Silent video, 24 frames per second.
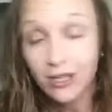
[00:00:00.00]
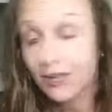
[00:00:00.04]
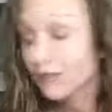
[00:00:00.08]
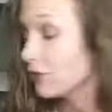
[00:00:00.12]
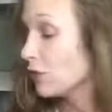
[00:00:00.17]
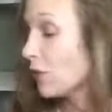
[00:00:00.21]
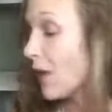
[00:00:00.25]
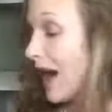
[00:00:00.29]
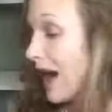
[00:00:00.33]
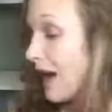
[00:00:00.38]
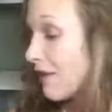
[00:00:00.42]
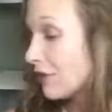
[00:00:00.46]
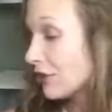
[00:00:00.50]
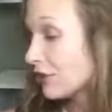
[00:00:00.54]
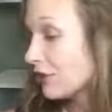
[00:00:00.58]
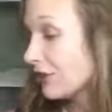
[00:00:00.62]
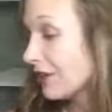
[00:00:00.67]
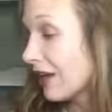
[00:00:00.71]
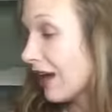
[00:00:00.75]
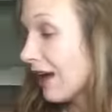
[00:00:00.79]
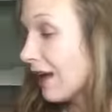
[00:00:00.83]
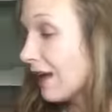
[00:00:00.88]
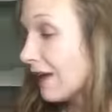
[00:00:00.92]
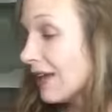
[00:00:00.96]
if you have it or
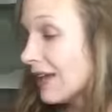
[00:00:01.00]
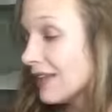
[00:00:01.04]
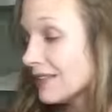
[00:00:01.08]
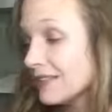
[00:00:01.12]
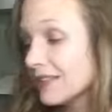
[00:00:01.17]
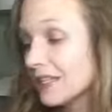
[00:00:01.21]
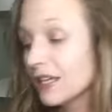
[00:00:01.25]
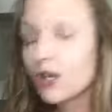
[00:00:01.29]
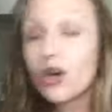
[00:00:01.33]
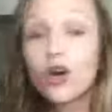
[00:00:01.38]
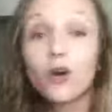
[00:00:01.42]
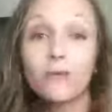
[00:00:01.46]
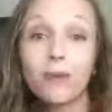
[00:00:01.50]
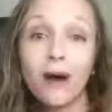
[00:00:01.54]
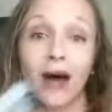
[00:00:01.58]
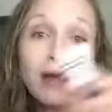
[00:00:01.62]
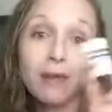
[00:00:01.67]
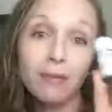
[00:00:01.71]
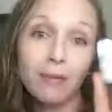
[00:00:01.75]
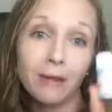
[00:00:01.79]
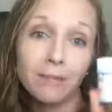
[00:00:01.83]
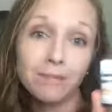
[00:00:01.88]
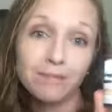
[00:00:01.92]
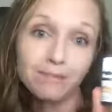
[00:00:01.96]
not, is the
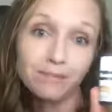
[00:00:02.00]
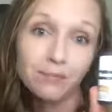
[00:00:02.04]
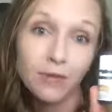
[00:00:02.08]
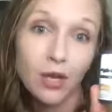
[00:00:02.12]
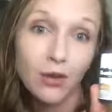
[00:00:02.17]
copaiba.